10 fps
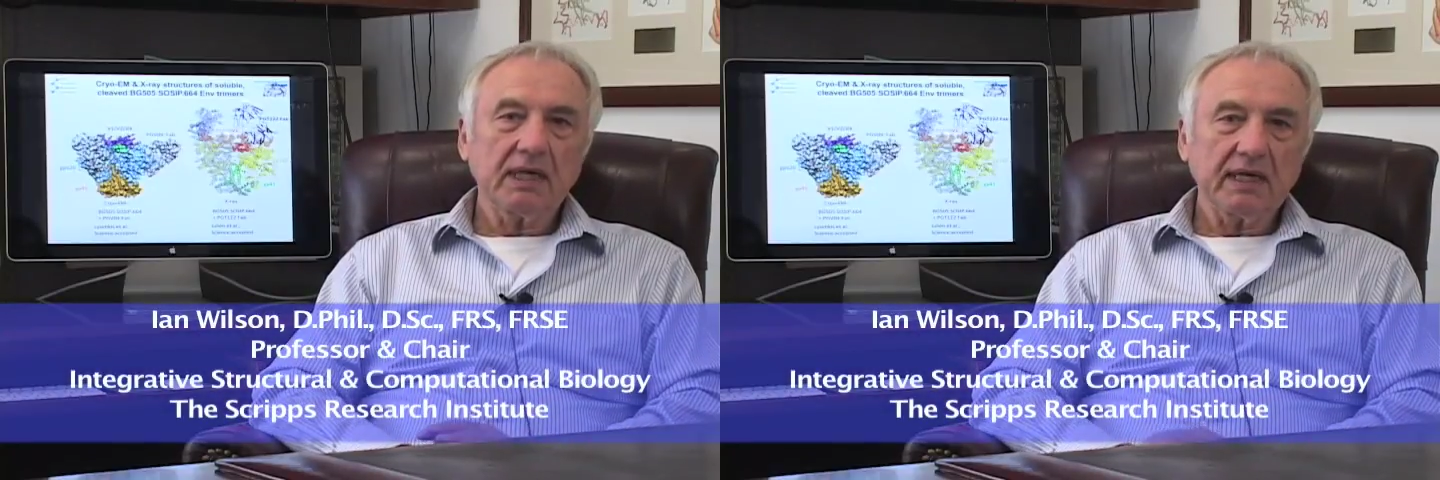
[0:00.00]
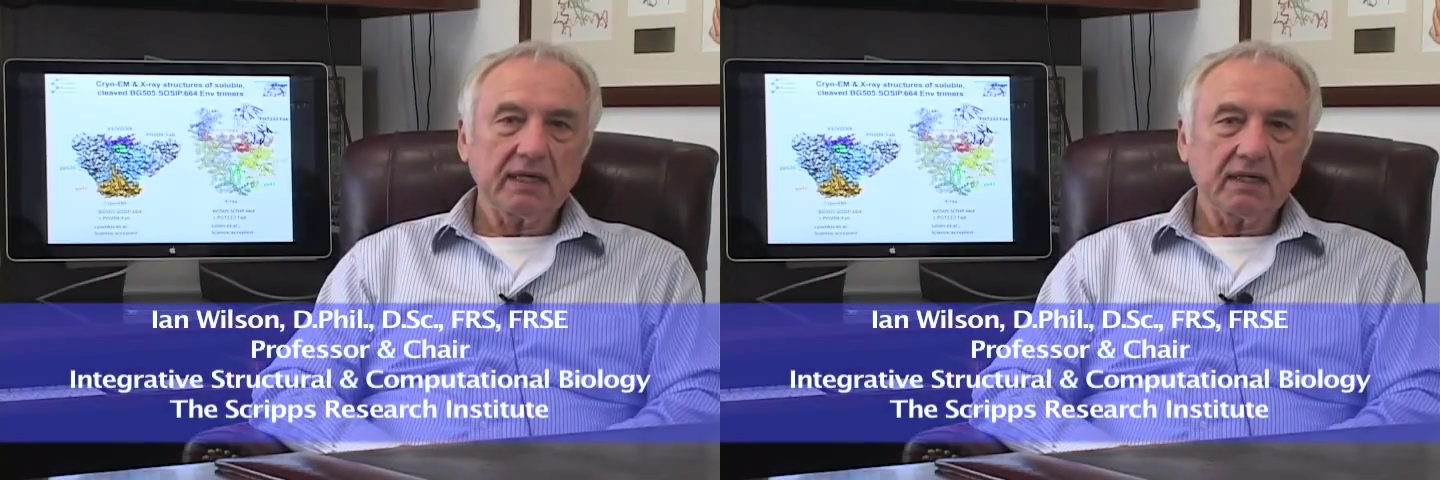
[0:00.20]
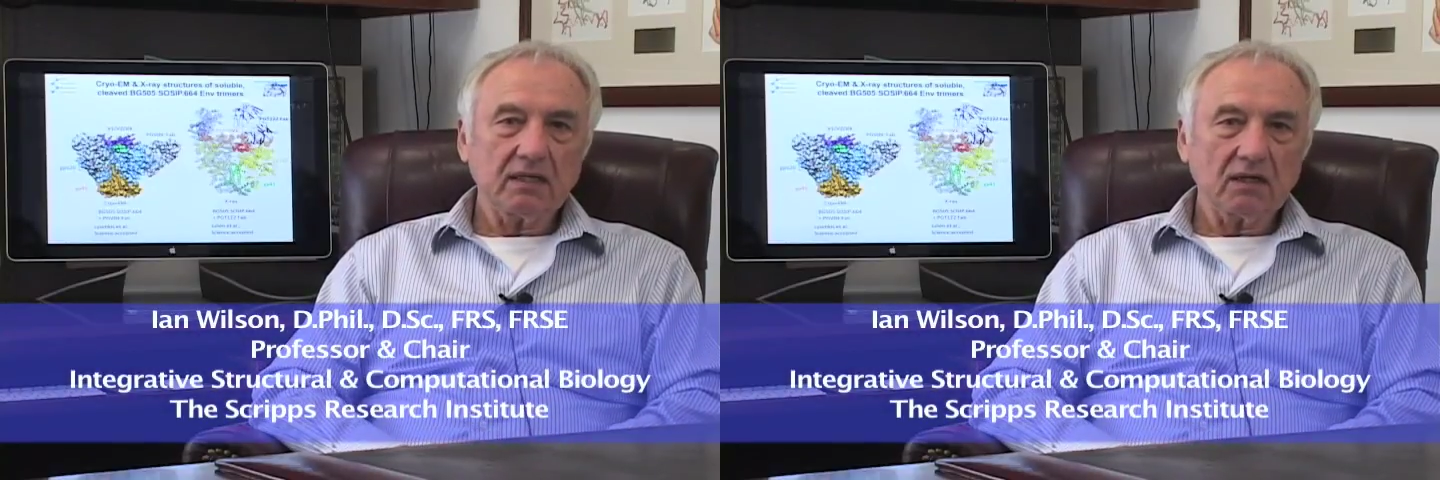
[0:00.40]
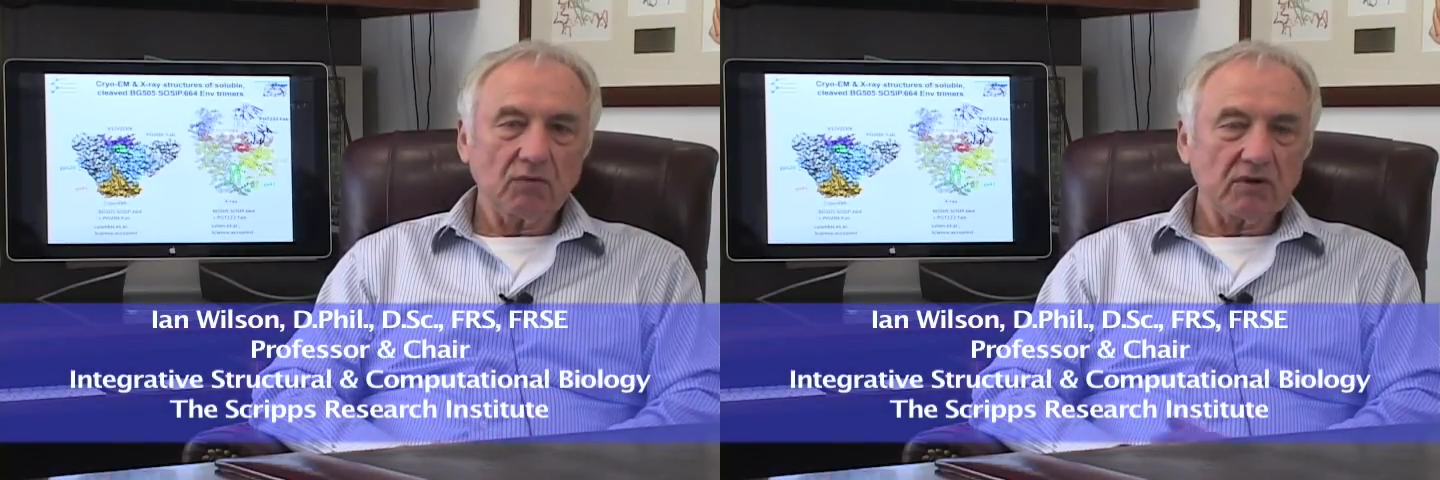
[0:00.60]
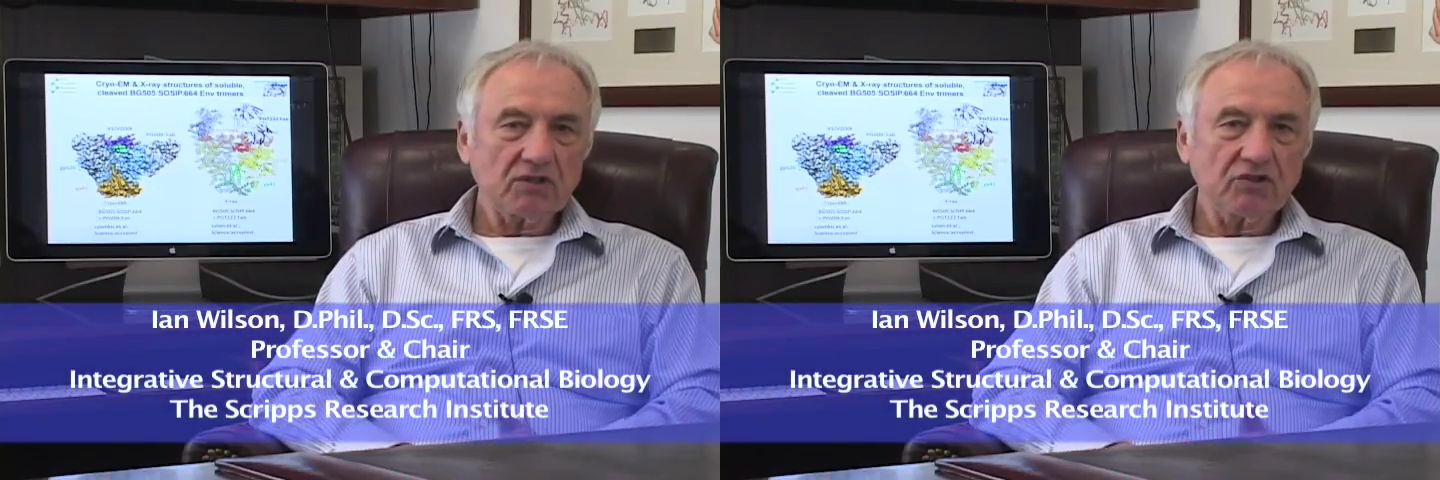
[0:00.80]
and
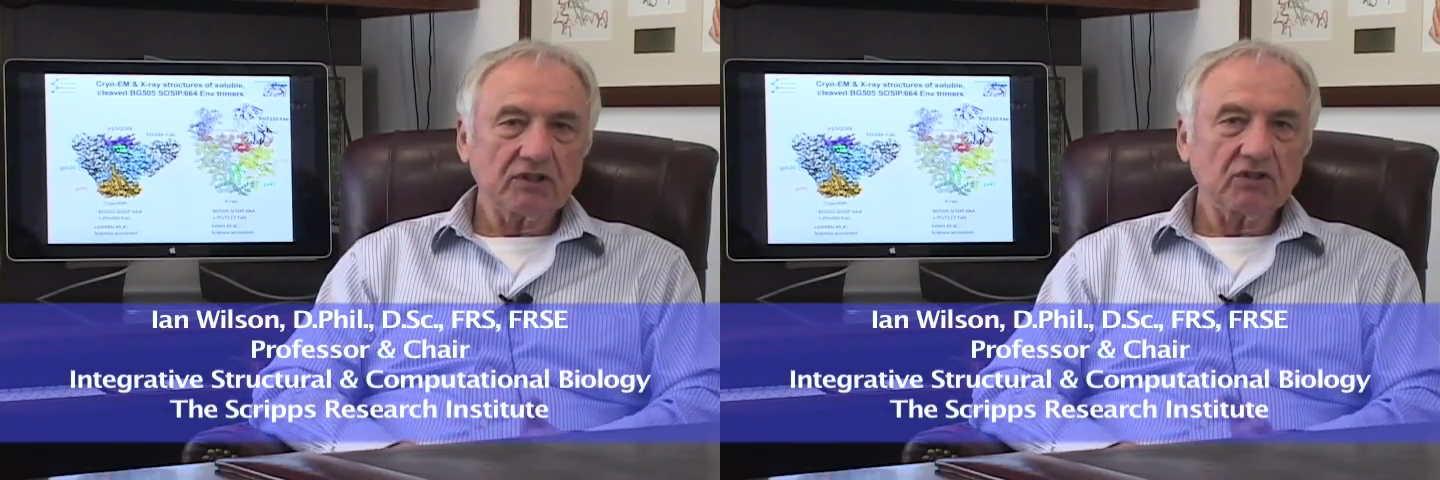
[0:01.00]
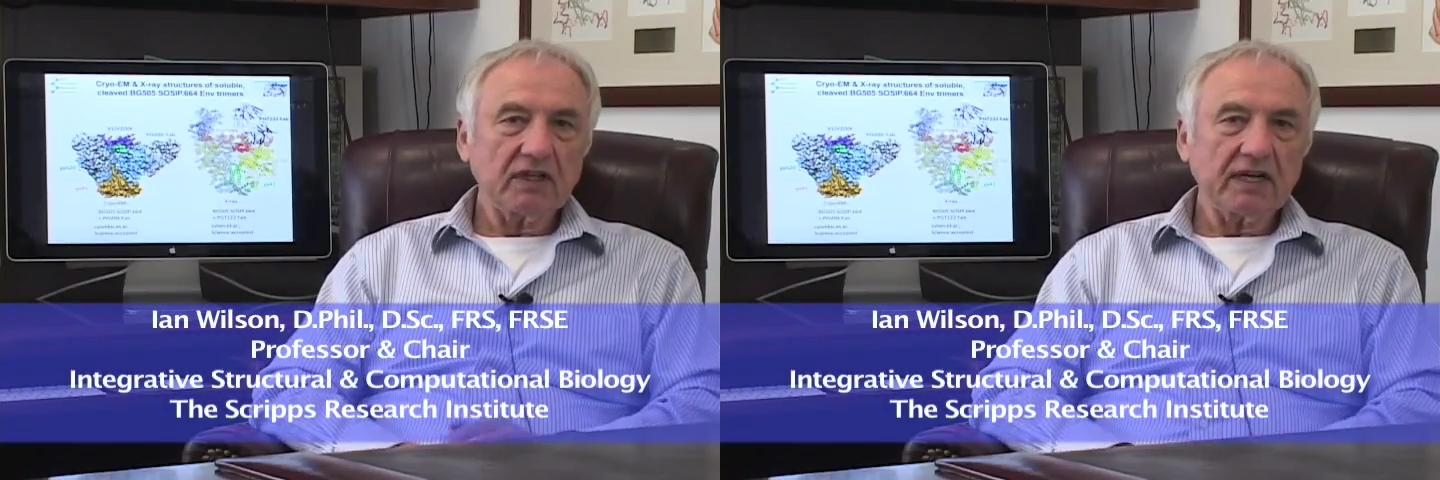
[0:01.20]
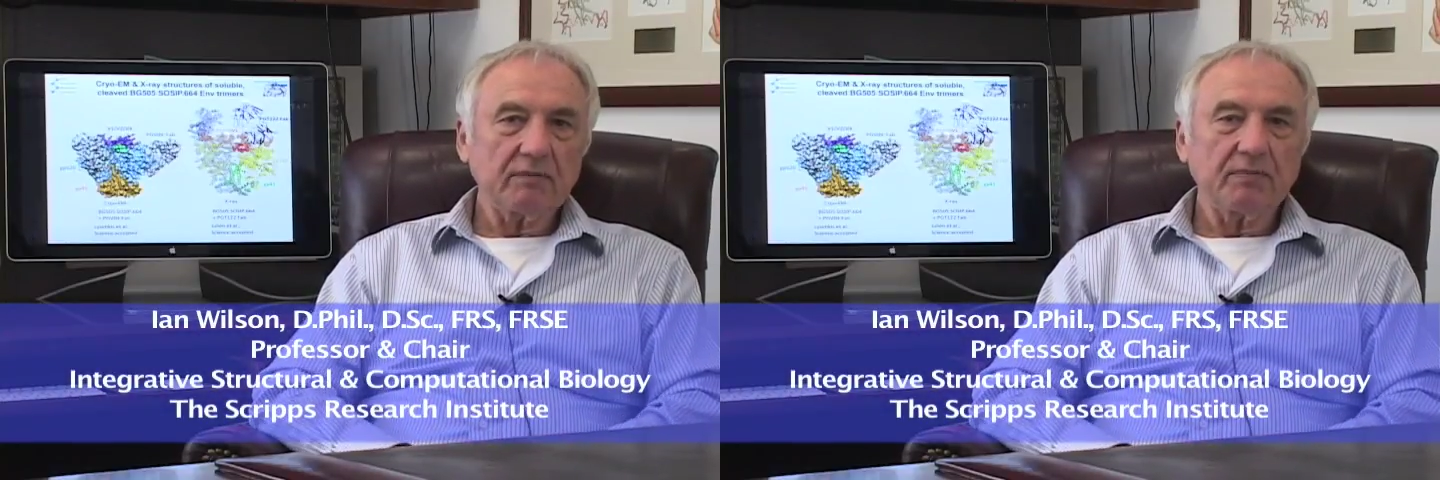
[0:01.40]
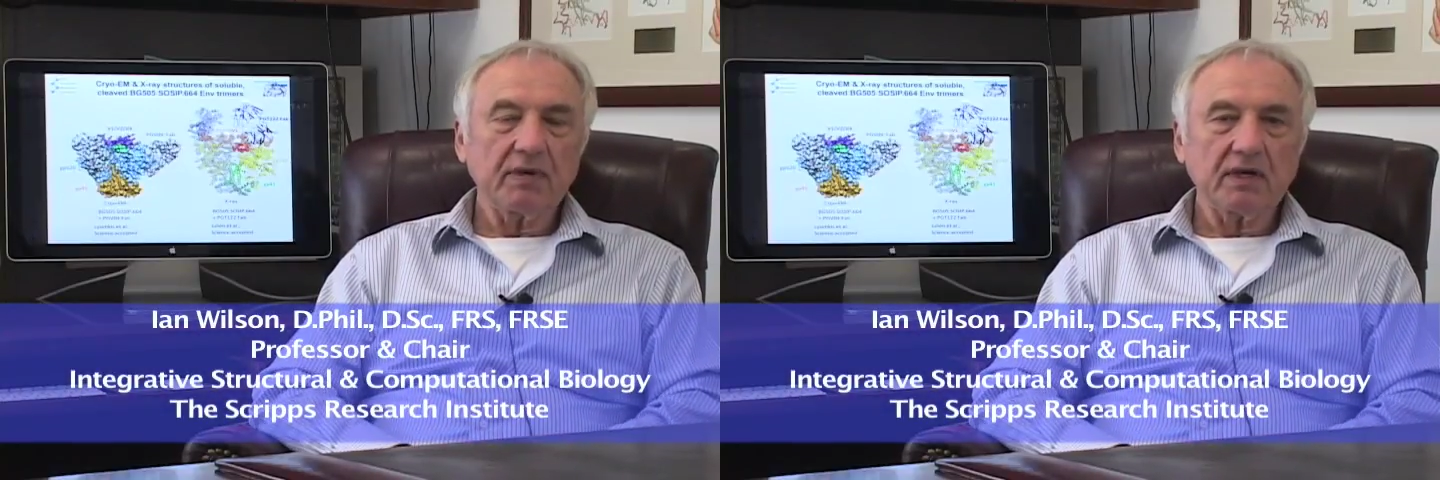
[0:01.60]
we're a structure lab.